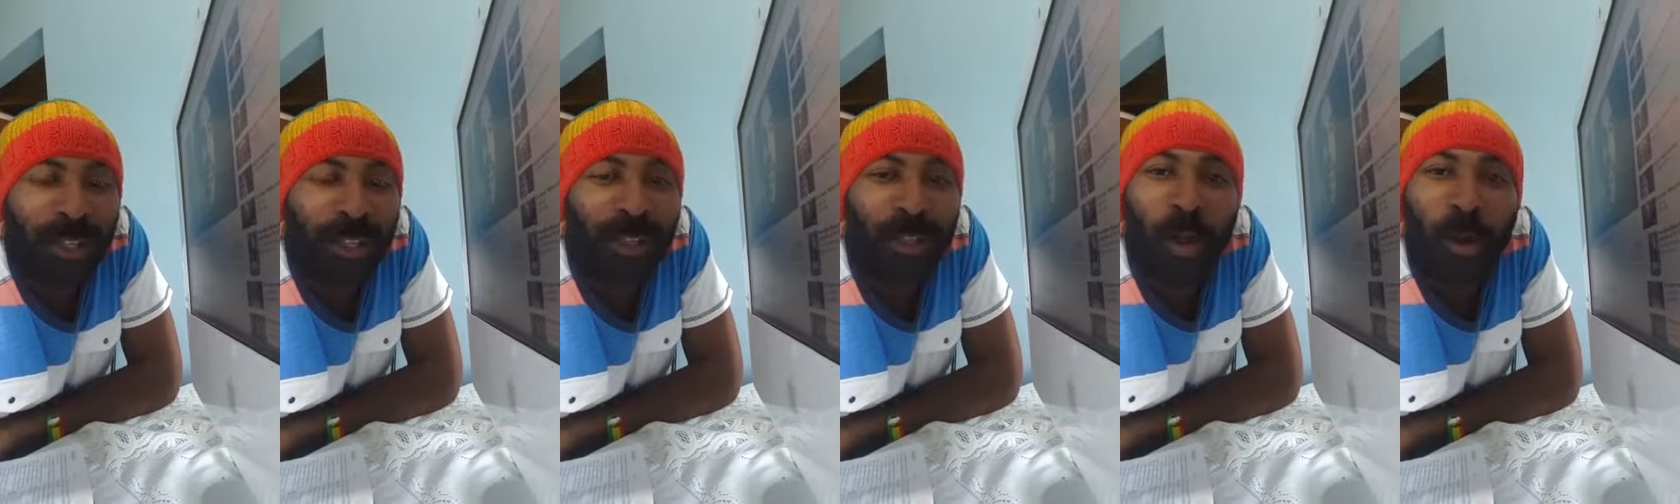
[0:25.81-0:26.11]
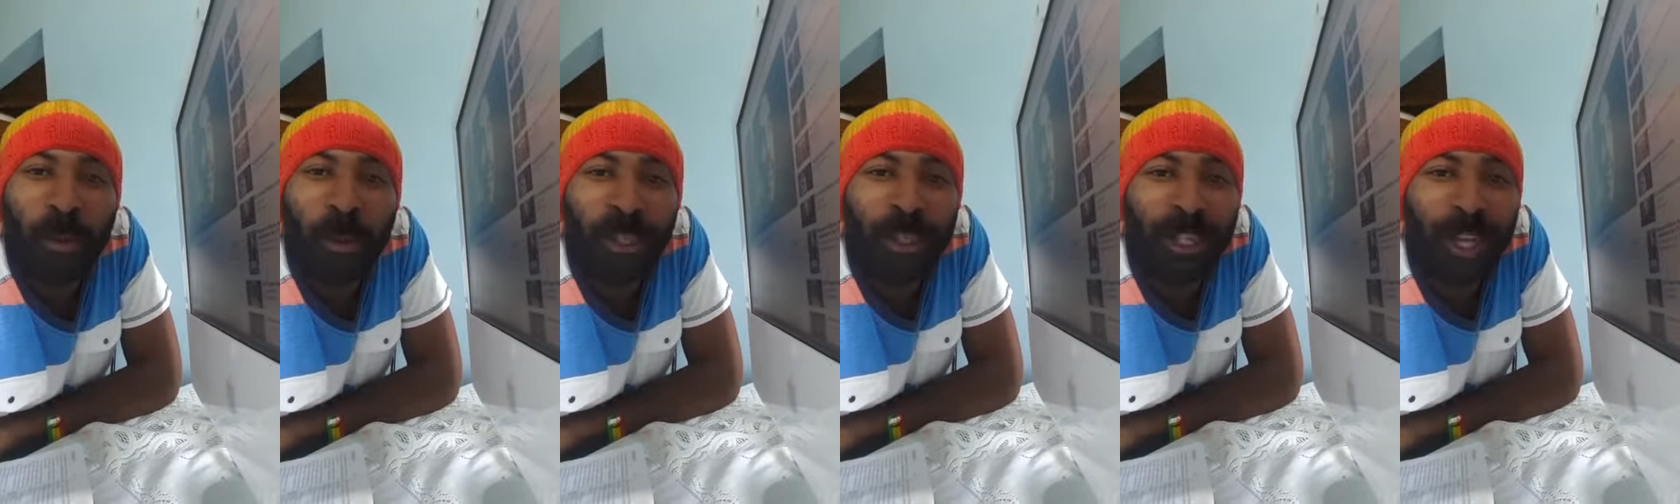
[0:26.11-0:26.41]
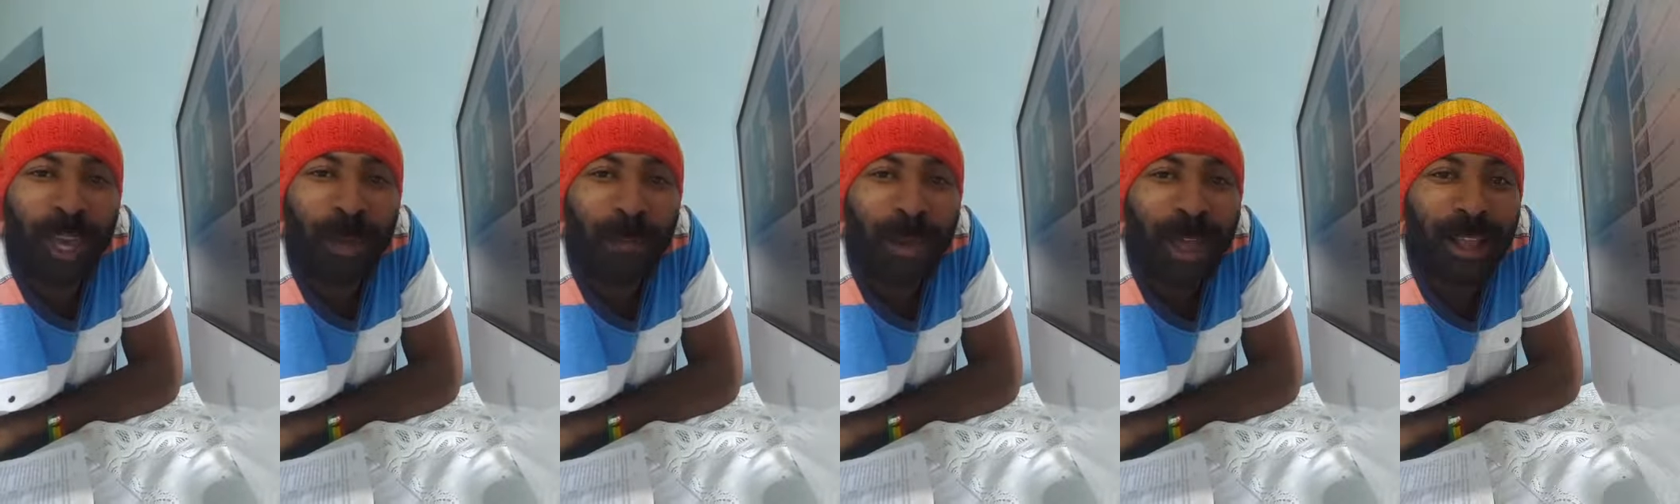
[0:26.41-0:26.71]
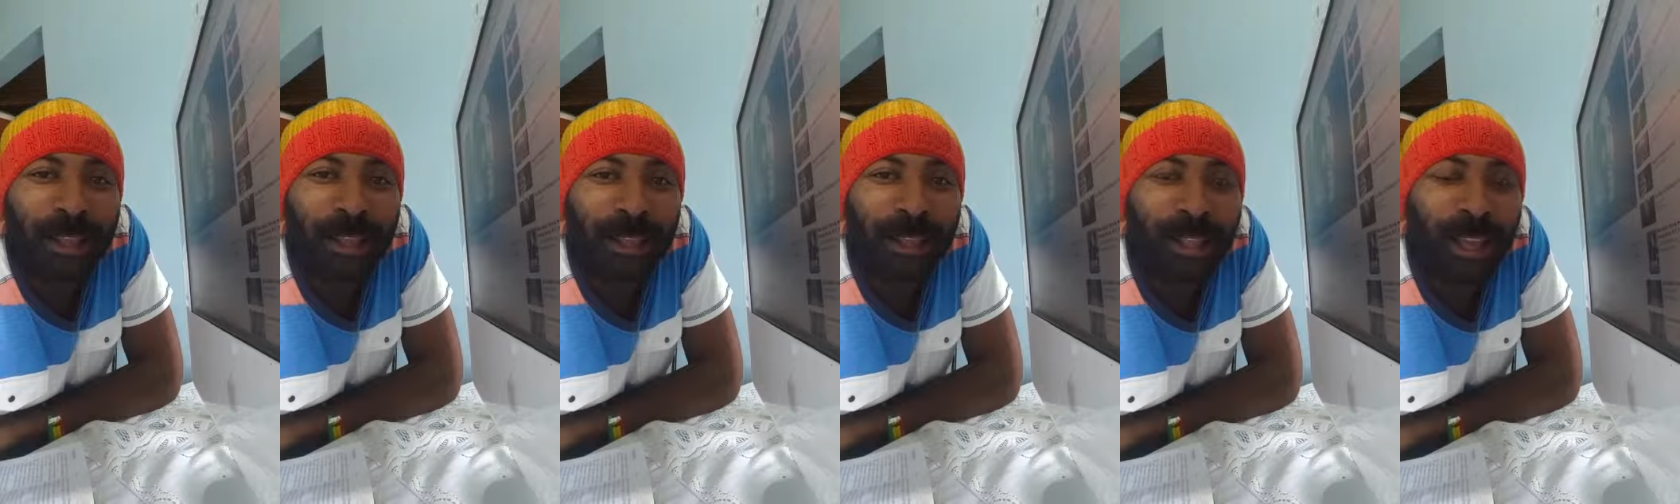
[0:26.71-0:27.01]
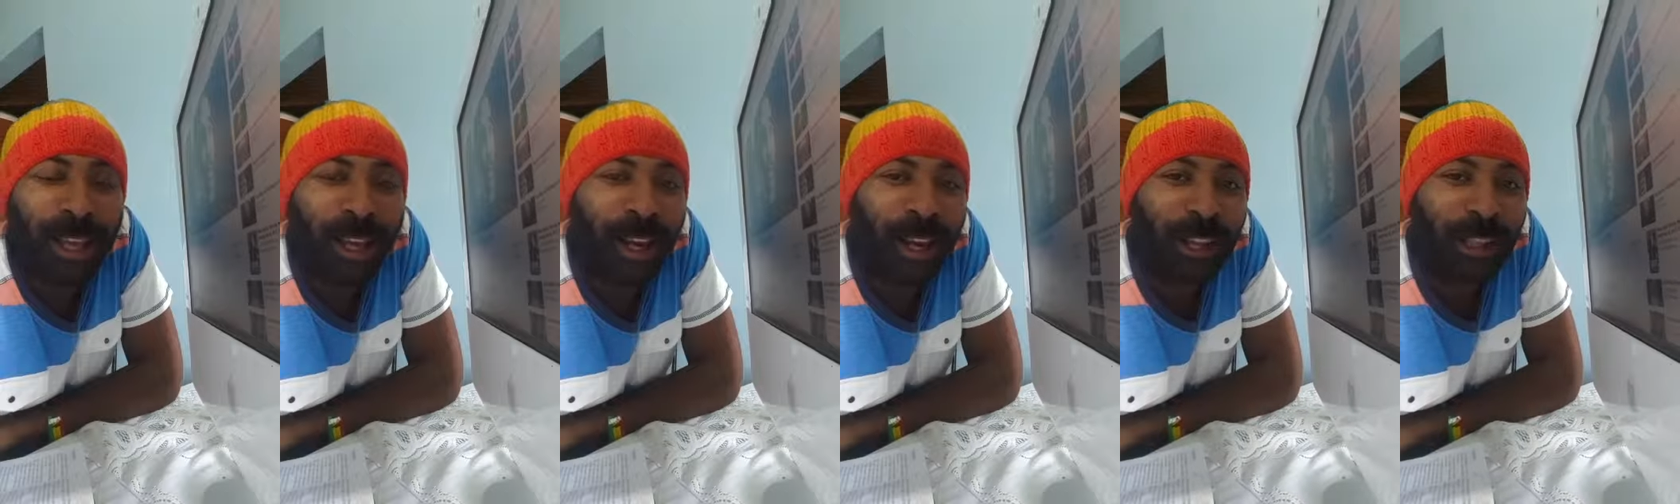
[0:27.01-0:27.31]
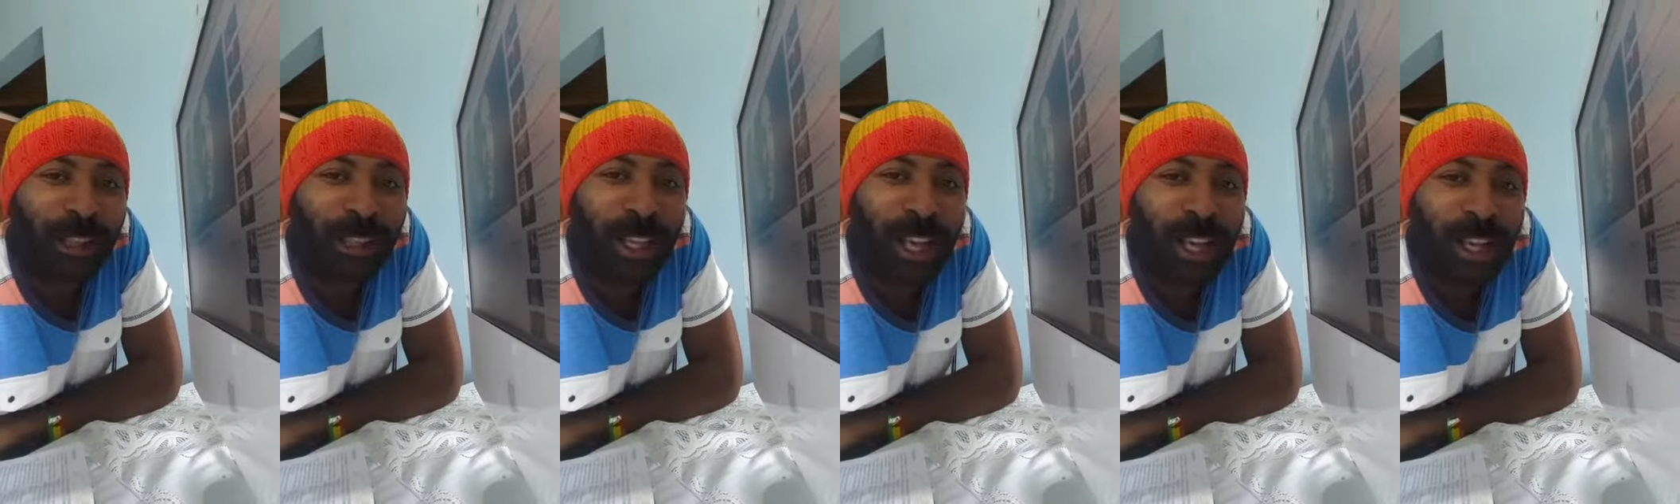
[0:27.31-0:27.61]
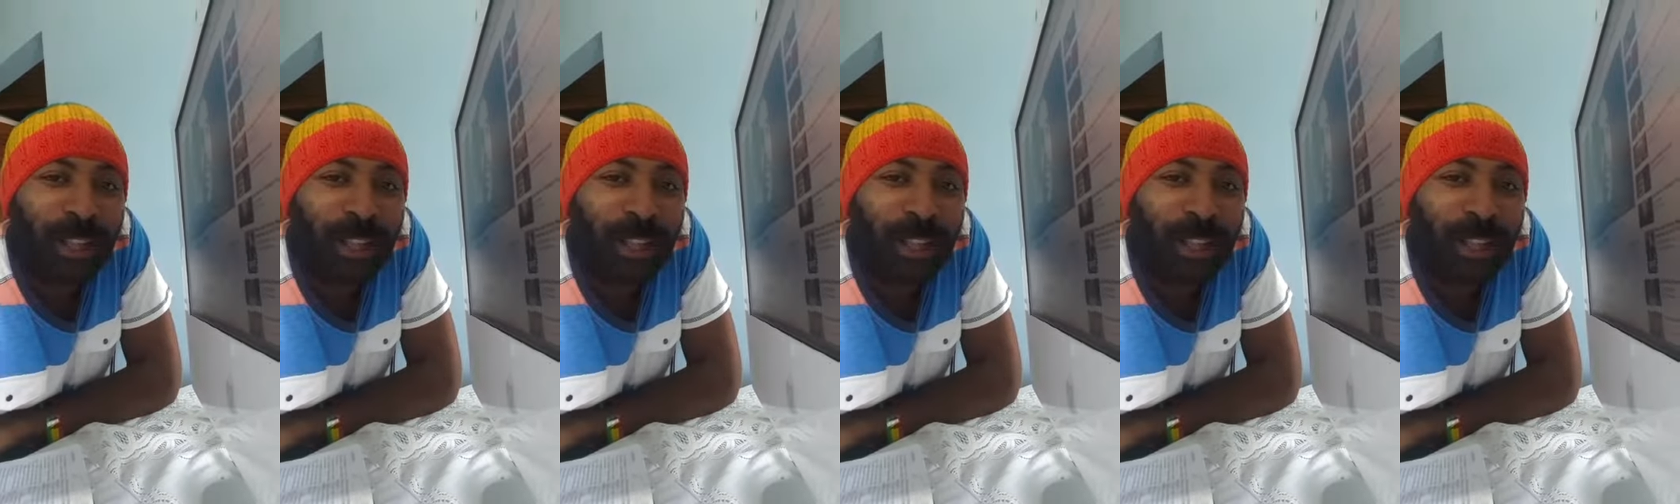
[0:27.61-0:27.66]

So much entertainers.